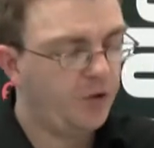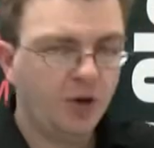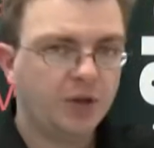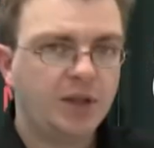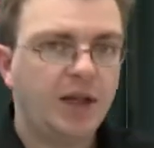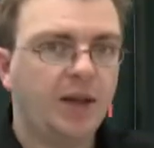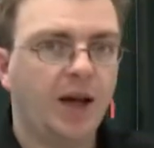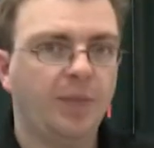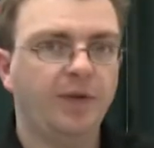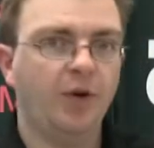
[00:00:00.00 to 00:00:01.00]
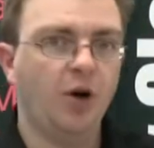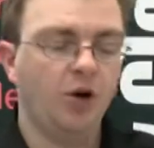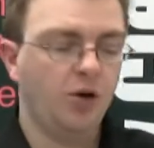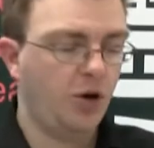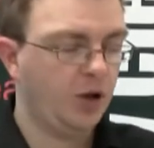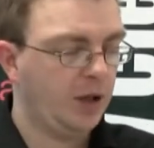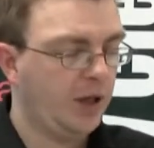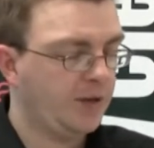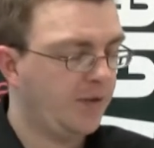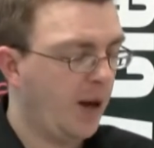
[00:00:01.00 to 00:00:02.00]
not seen that before on a
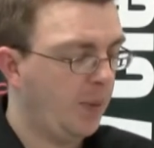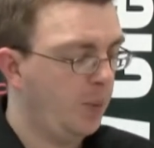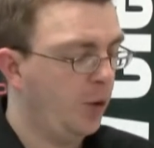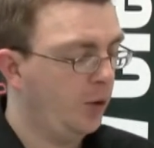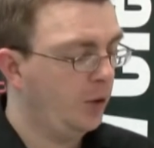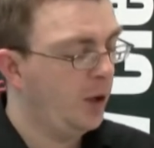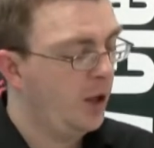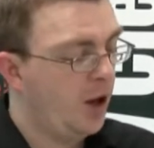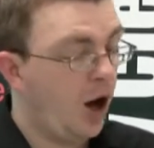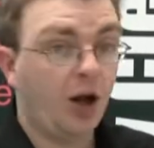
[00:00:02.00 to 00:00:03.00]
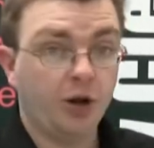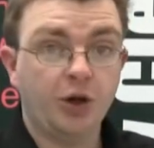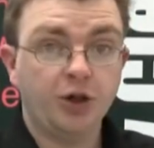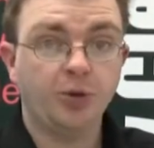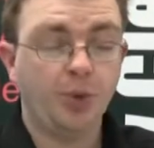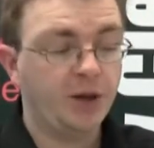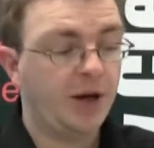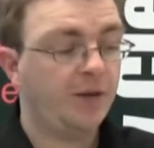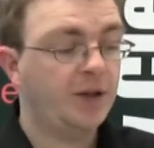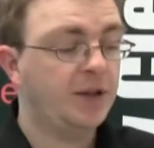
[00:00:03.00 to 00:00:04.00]
glass fibre pole, although I should point
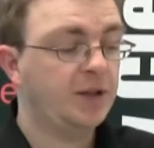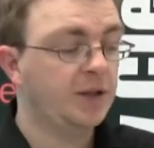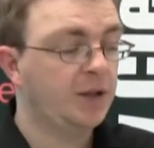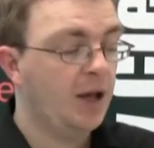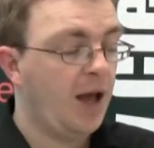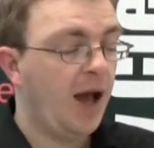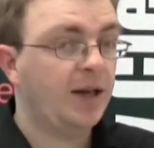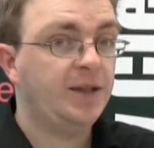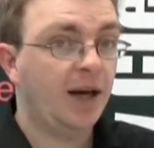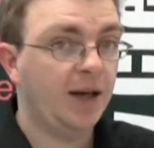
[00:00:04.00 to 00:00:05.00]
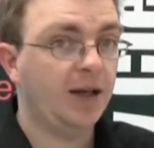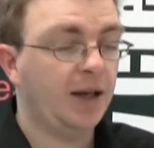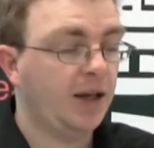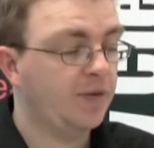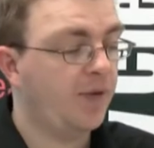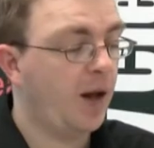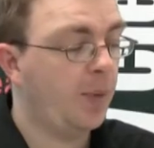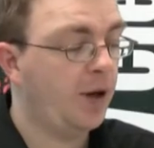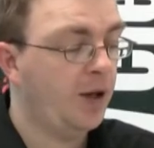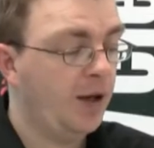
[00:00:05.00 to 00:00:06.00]
out this isn't entirely glass
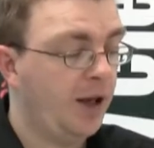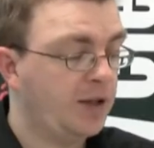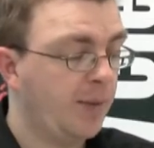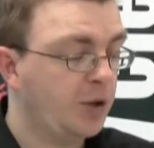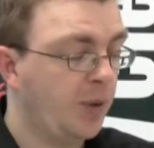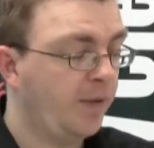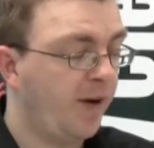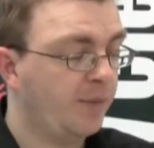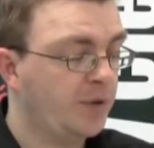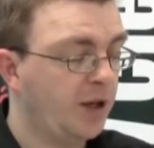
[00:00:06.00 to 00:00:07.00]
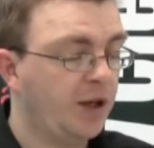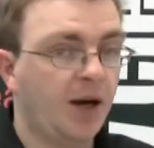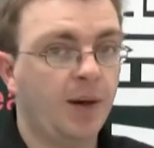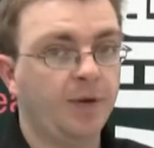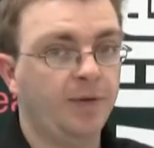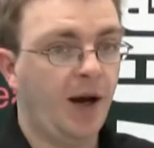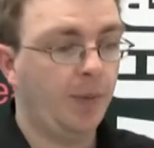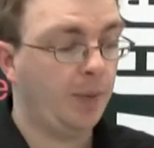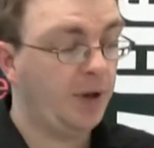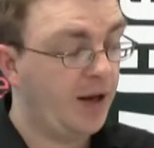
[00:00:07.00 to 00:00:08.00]
fibre, it's about 25% carbon
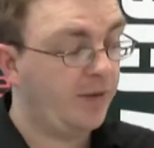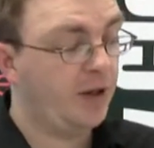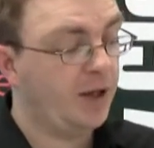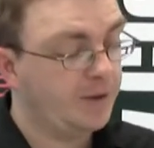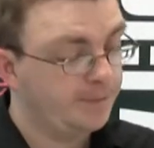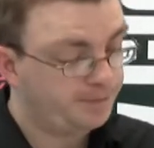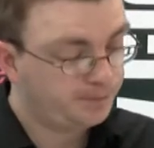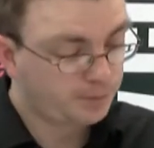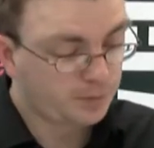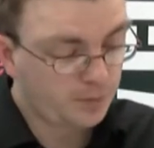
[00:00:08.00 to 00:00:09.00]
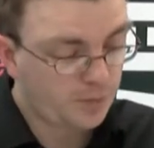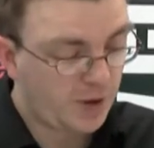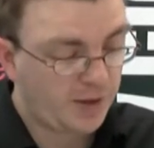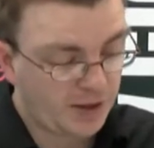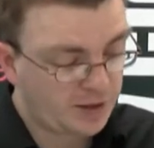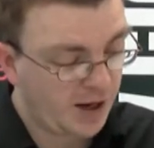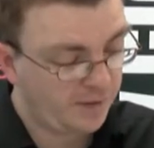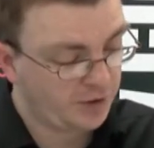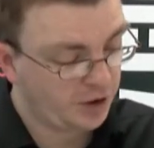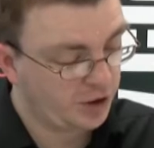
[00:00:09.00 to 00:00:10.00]
fibre, but nevertheless that
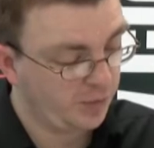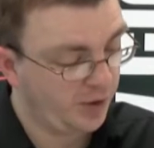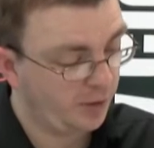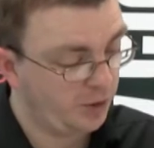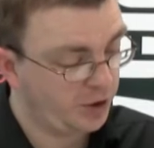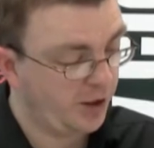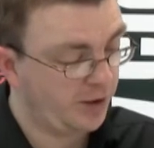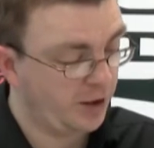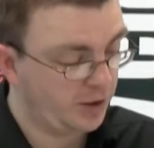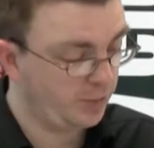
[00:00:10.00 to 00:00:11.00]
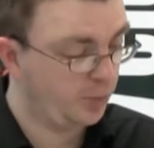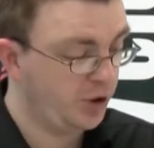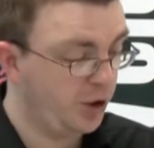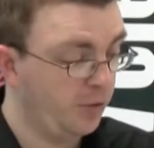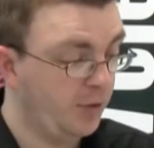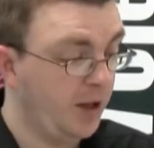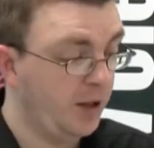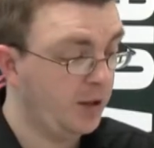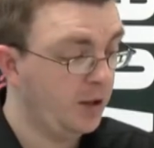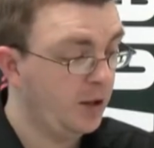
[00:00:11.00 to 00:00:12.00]
surface is something which I think is pretty
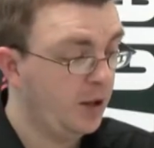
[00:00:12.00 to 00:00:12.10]
unique.